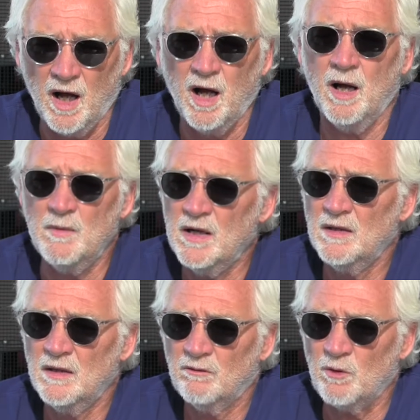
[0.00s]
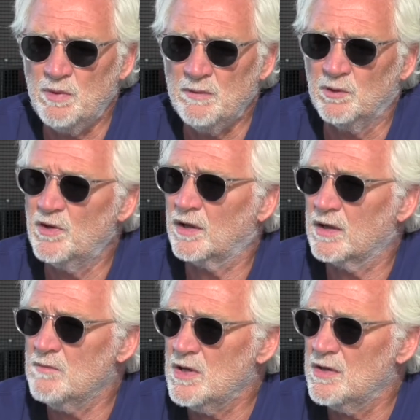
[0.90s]
hub for people in their
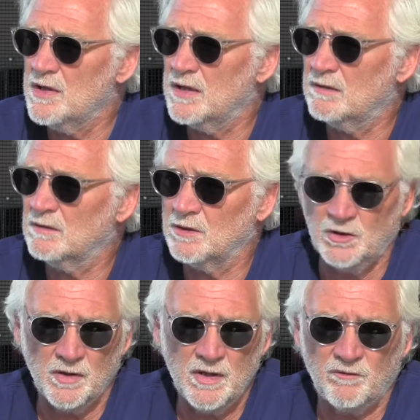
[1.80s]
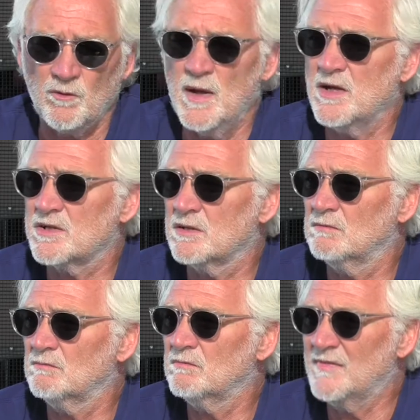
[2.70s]
community. Good
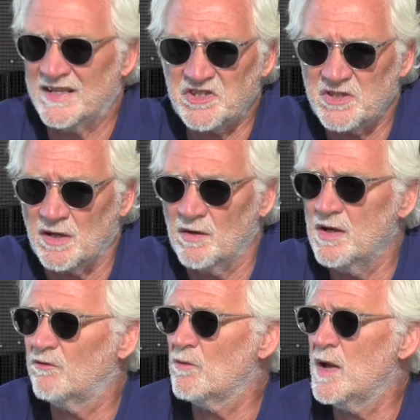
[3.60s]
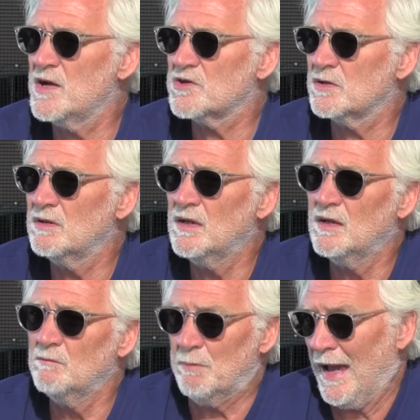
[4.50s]
information, necessary information, mm
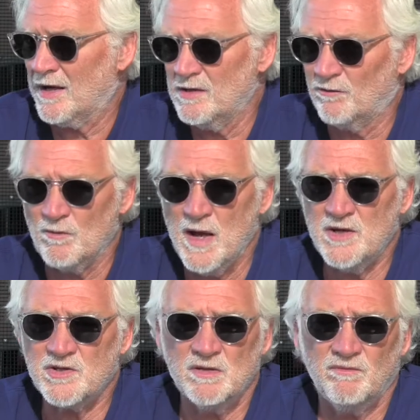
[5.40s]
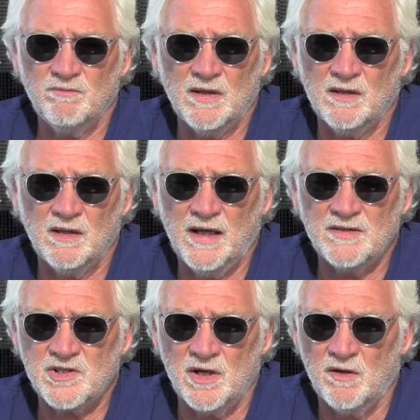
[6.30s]
-hmm. bad information. Sure. Uh,
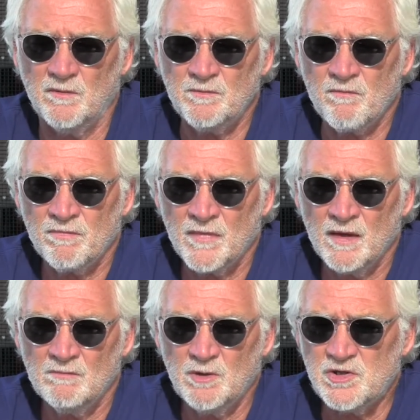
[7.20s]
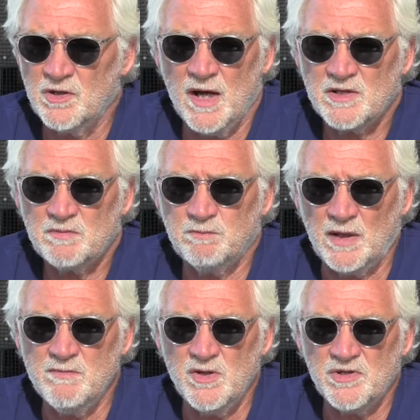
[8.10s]
and so, but you guys
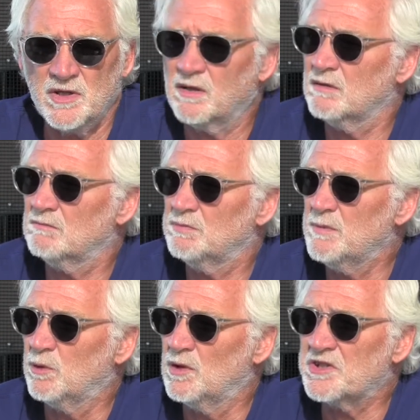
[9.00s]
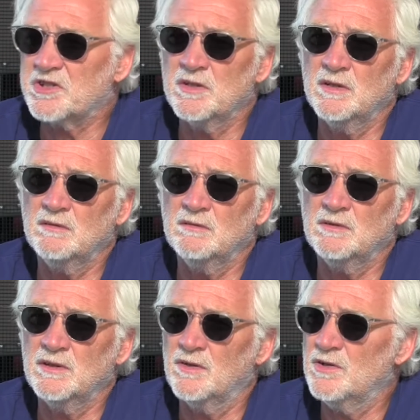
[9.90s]
play music and people listen
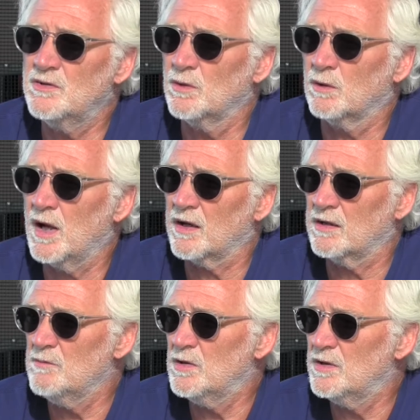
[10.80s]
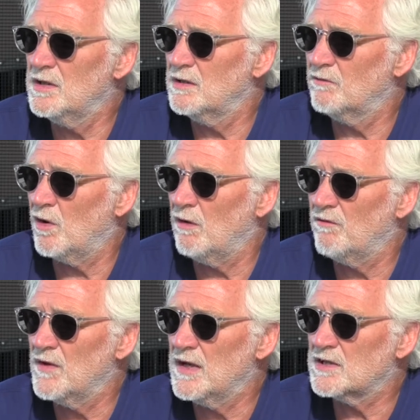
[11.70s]
and you know you do a lot of community
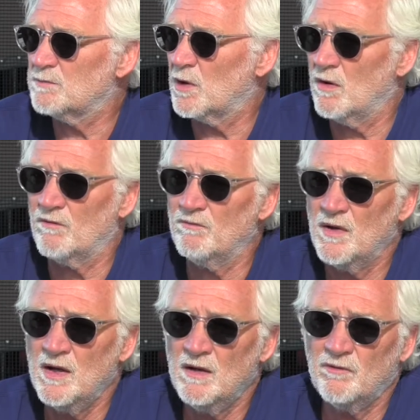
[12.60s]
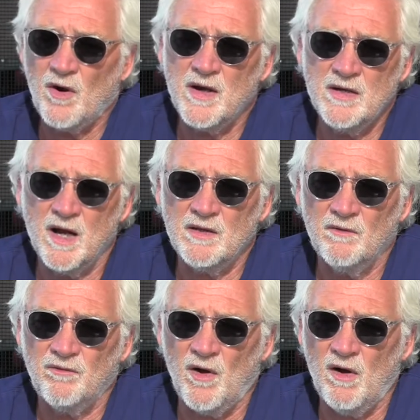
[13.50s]
involved things mm-hmm. but on friday night in
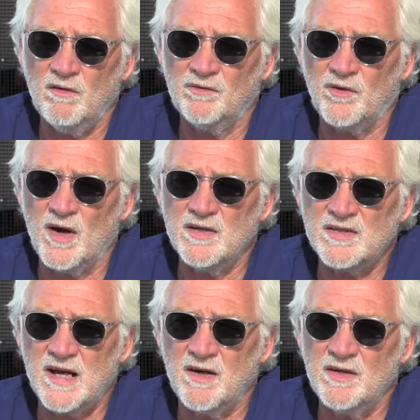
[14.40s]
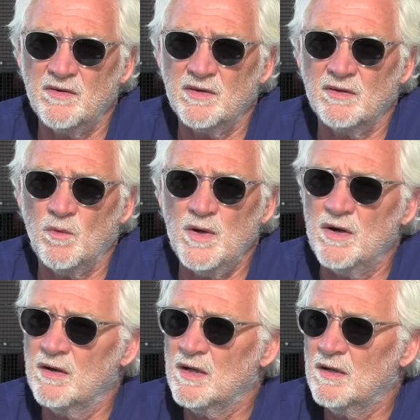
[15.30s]
the fall and friday and saturday during the
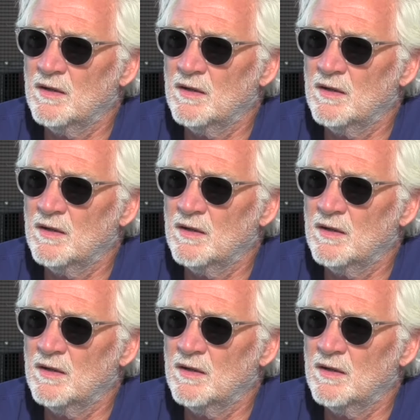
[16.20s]
winter